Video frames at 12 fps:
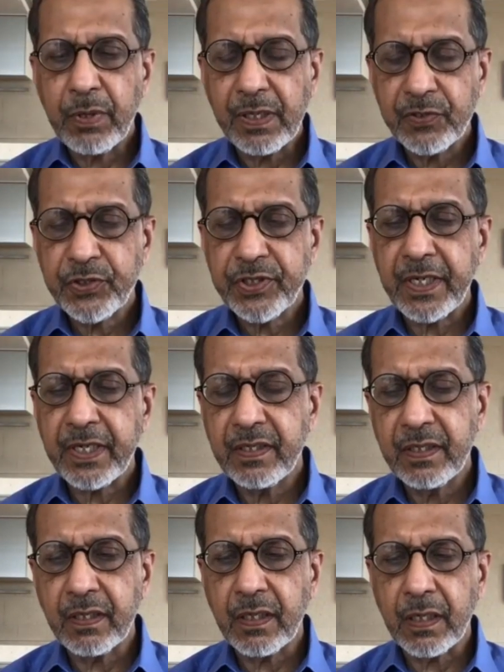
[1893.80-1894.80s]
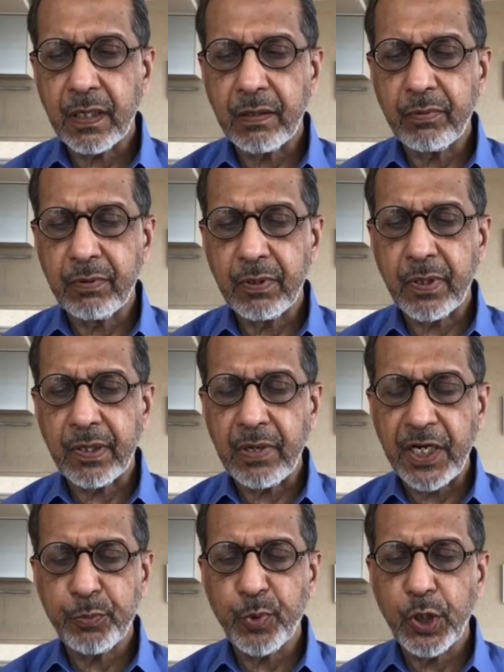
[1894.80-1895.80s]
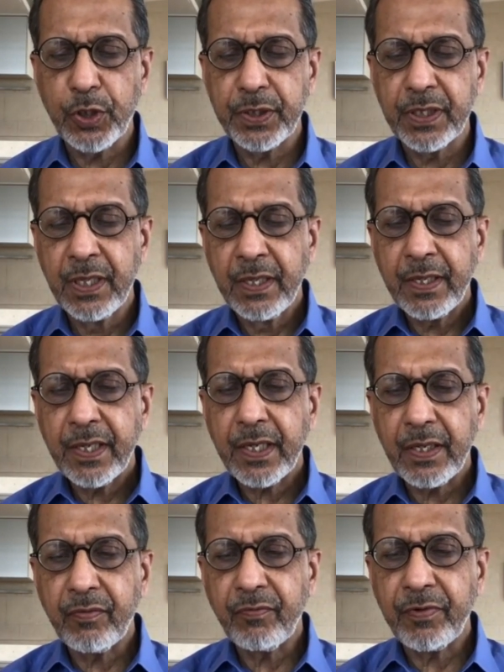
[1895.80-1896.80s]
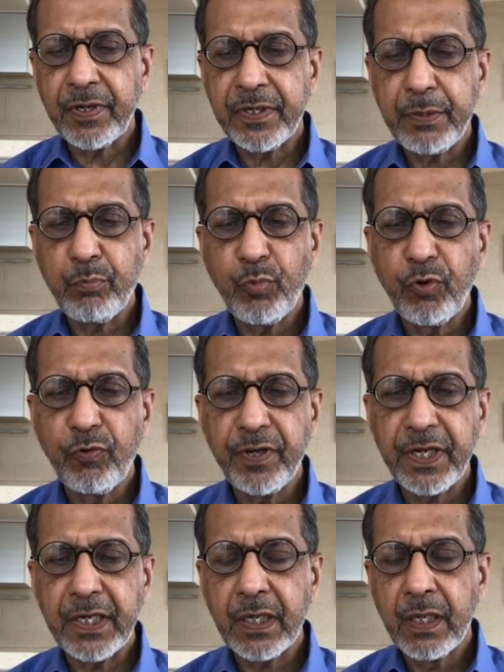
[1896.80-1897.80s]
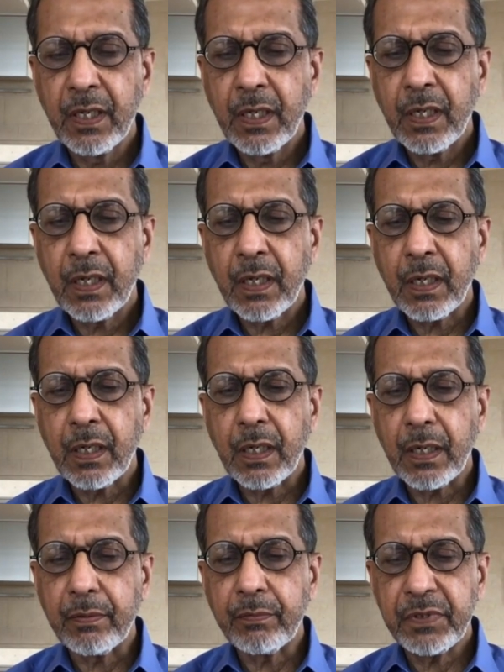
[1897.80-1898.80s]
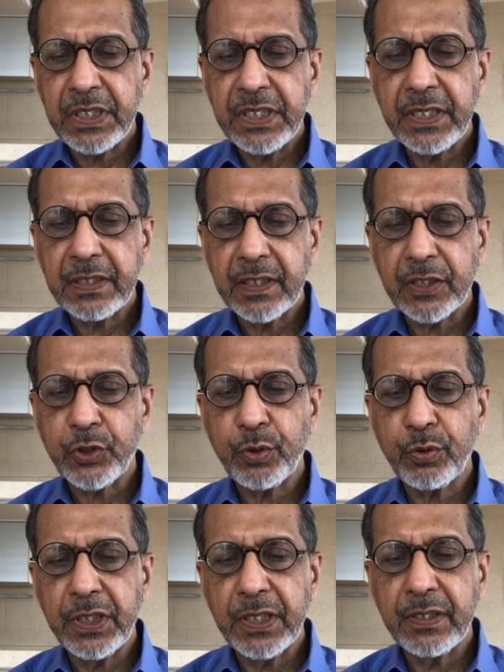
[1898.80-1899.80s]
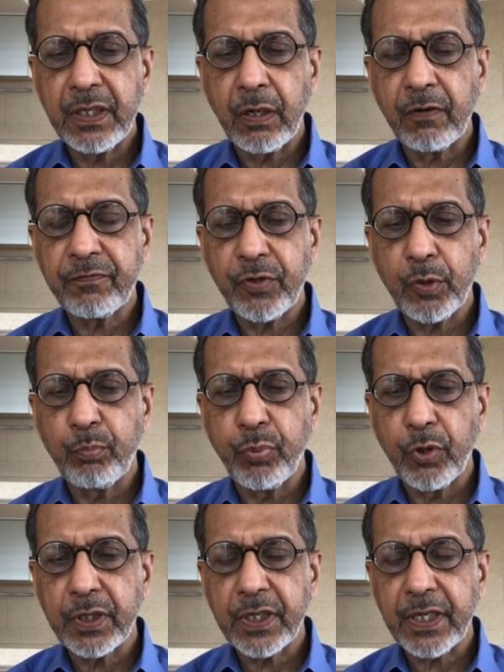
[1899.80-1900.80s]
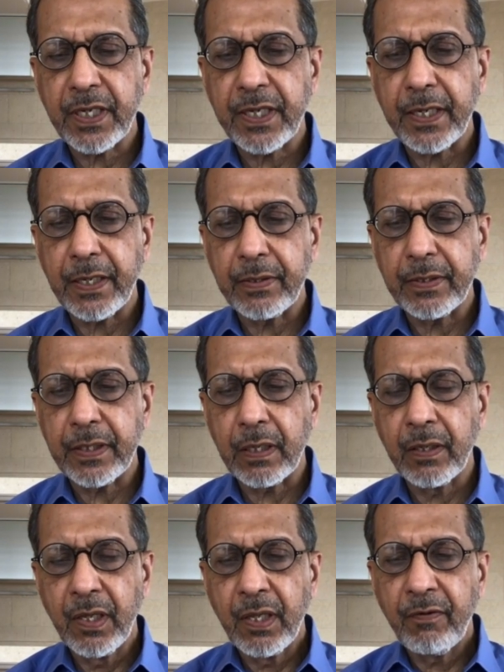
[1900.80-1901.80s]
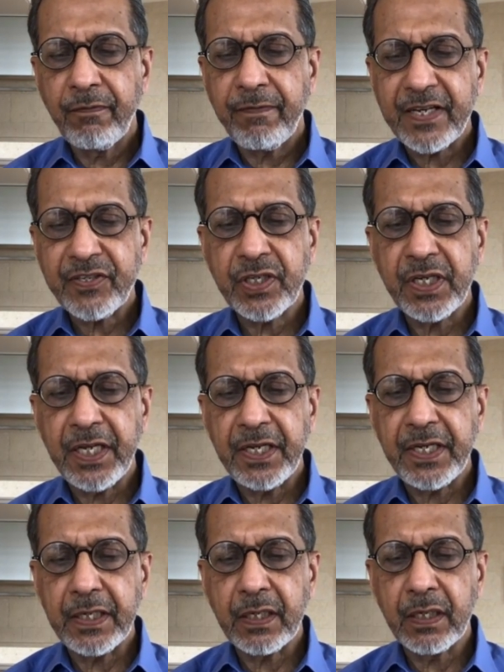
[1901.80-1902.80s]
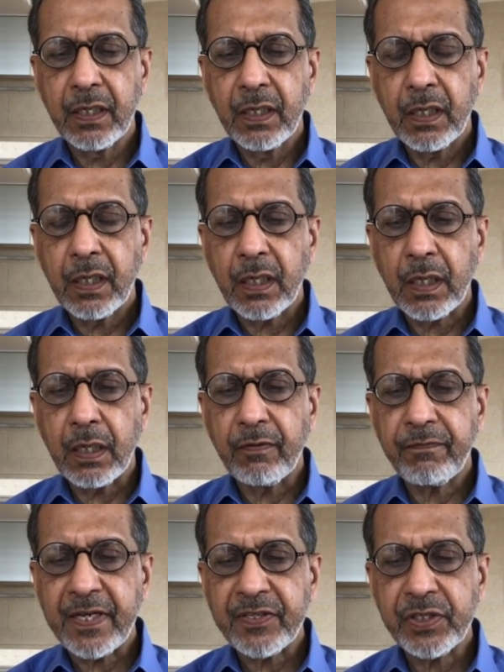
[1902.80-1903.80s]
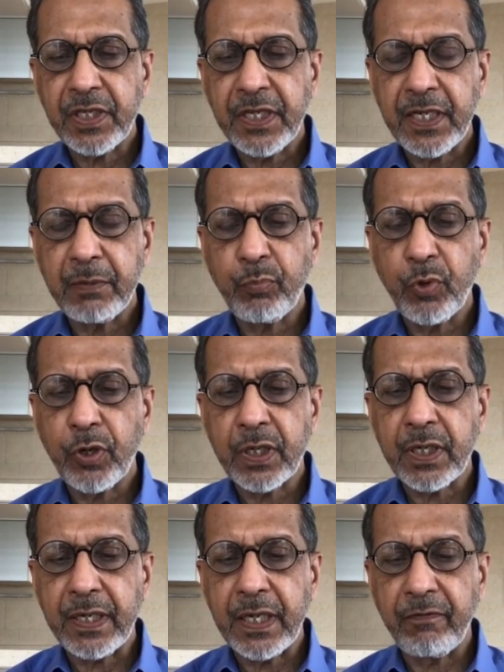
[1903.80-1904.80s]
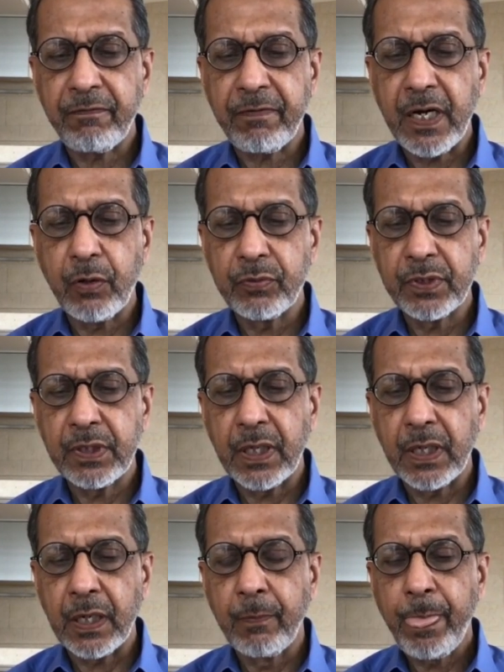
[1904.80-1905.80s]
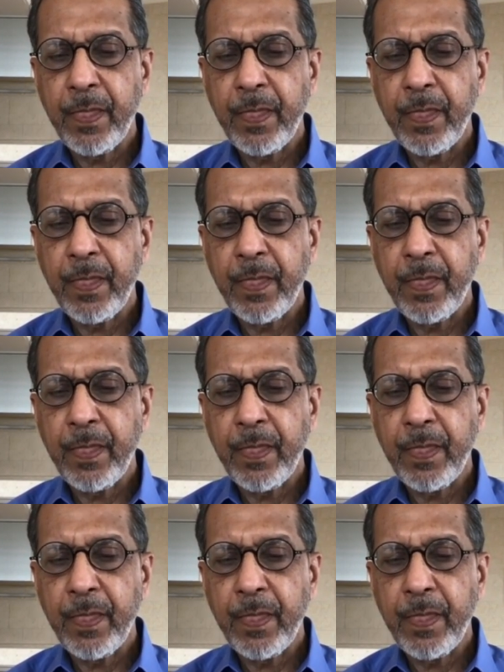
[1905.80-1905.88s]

well said, Rajmohan, and very moving reading that you did of your book, and fascinating book. And I found it